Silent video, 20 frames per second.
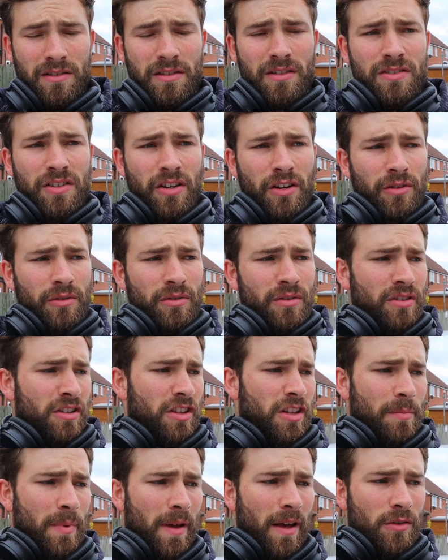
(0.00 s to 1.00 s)
So
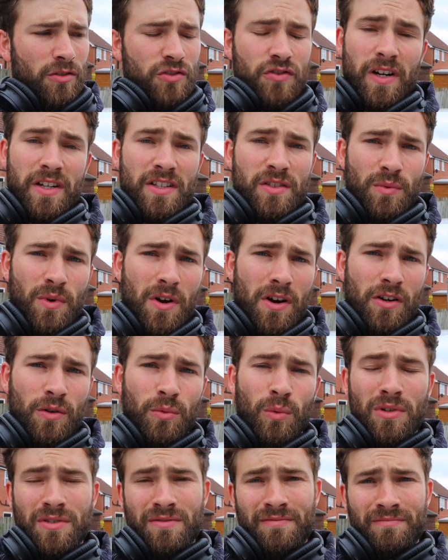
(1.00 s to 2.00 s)
the bit I was trying to
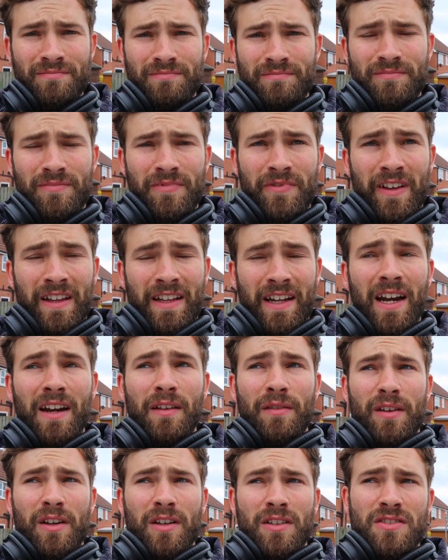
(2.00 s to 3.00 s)
work wasn't feeling
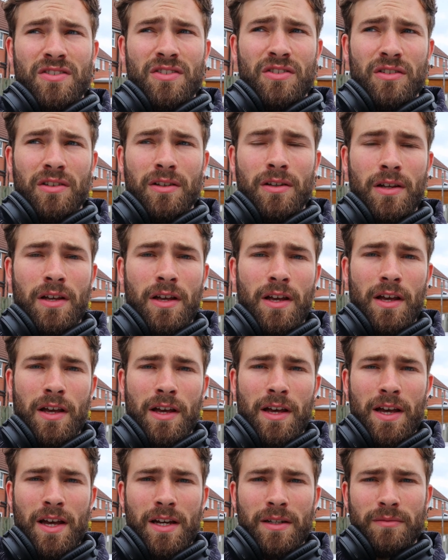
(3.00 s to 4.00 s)
anything until
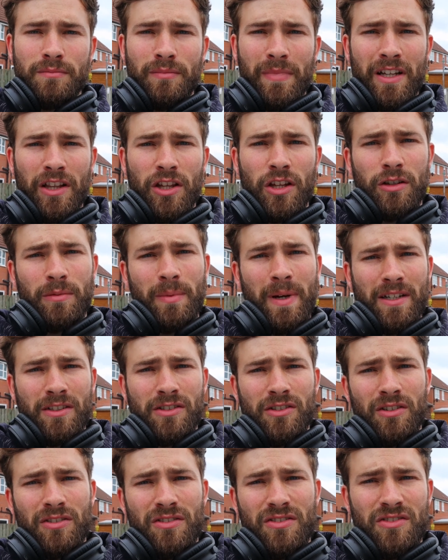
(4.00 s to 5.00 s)
my lower back
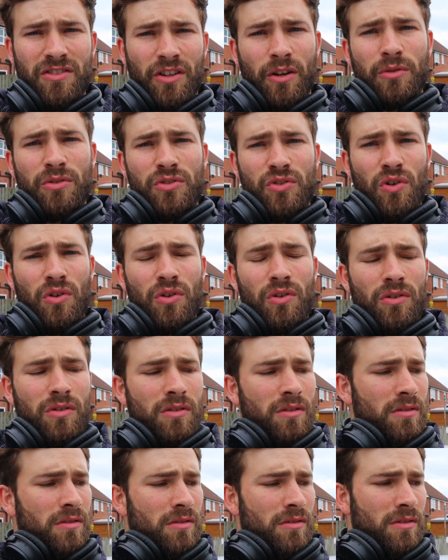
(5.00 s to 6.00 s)
got so sore
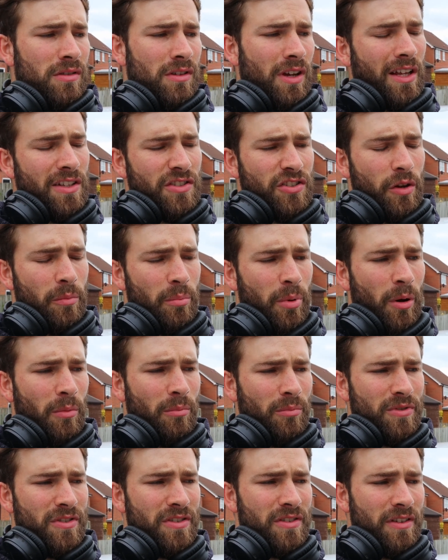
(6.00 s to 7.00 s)
and so
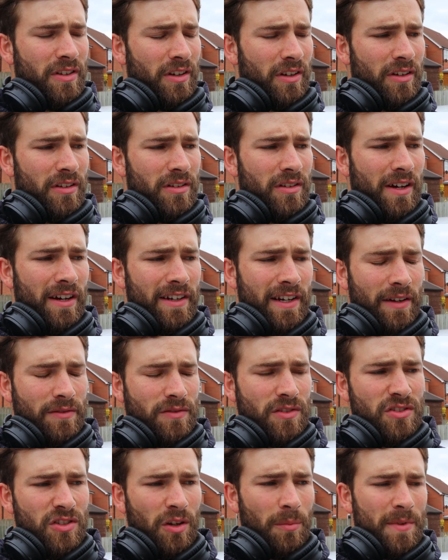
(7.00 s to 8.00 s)
pumped that I'd have
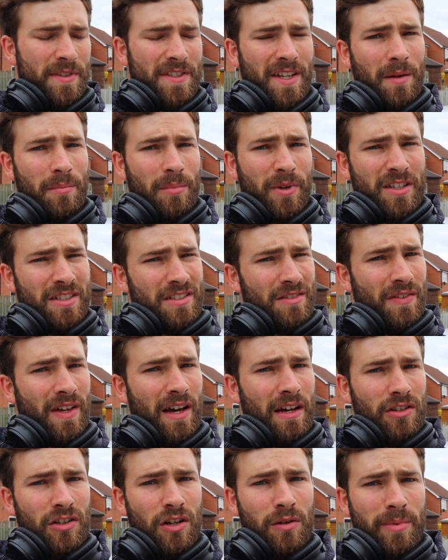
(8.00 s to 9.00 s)
to stop the set because of
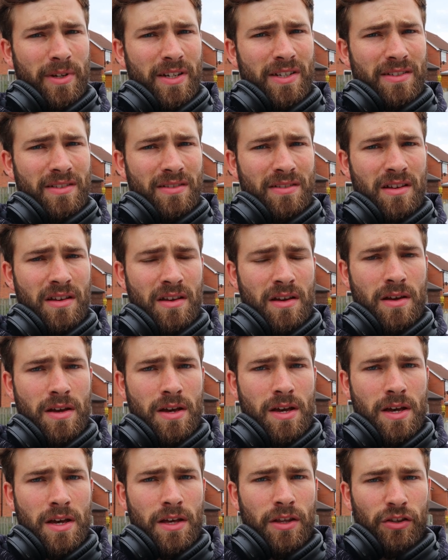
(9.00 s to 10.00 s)
that, not because
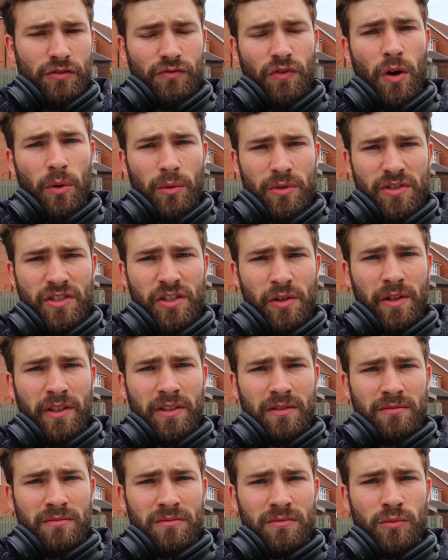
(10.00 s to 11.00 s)
the row was
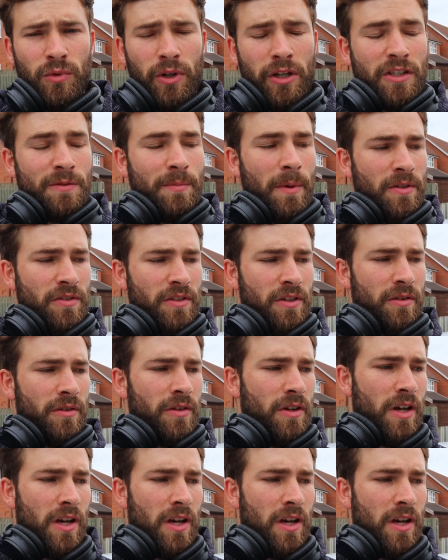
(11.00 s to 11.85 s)
doing what it's supposed to.